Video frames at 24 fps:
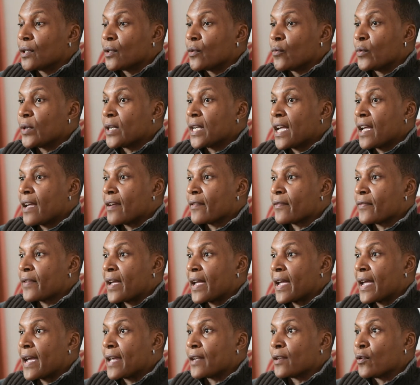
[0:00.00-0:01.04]
we have
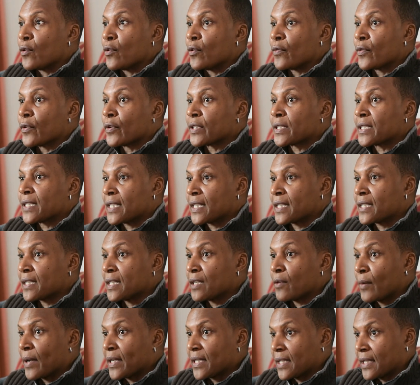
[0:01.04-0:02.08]
had over 60
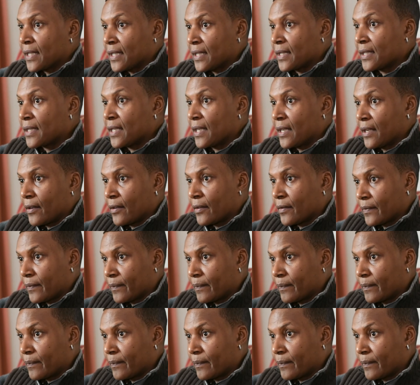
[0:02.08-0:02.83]
residents here.